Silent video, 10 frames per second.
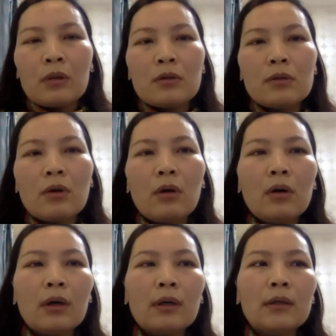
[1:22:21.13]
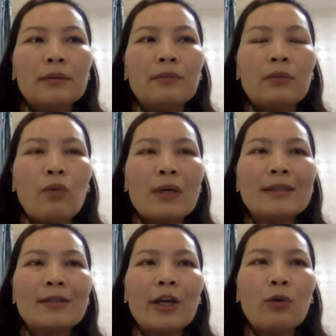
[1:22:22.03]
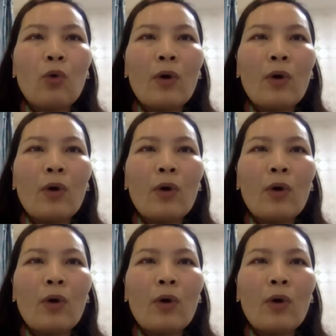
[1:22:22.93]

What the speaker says: So once the